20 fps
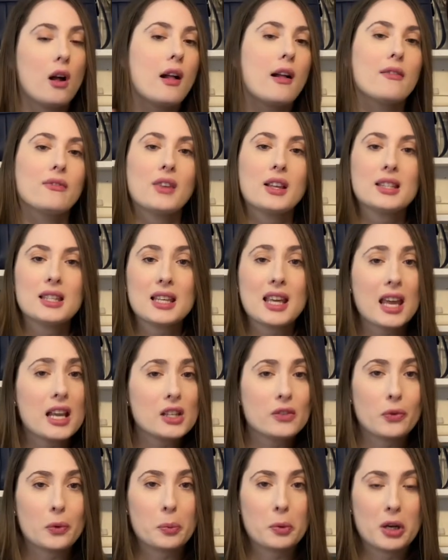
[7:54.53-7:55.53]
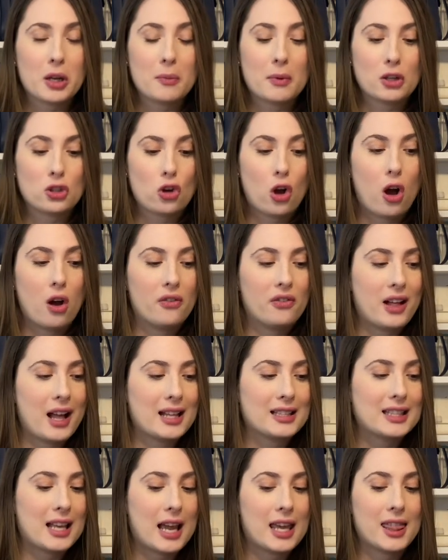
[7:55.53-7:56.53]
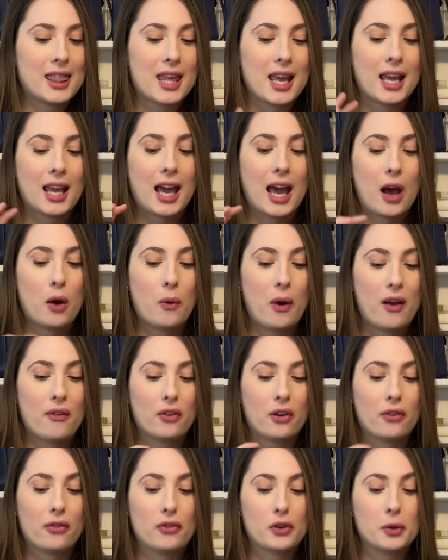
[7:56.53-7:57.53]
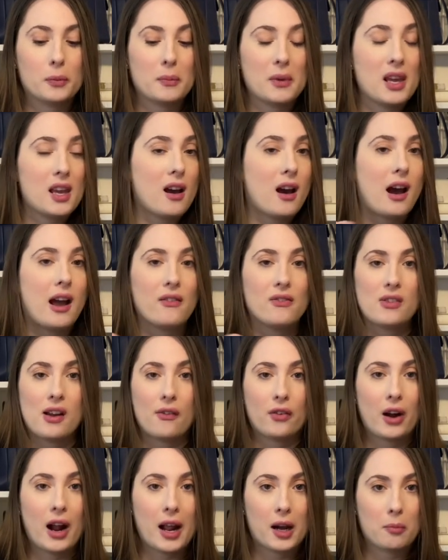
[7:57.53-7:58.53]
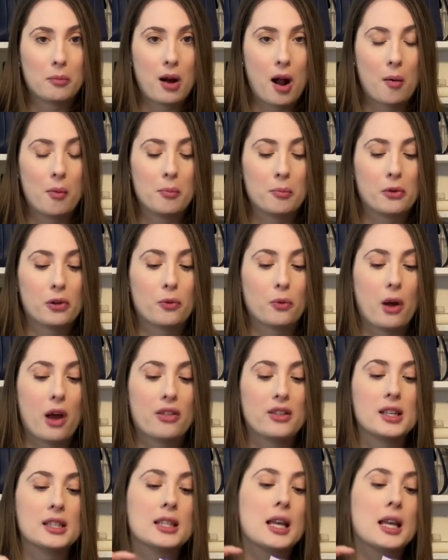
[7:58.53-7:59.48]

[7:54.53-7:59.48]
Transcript: That's the case for pretty much all flats. I think, however, for me, I've never had a problem with Rothys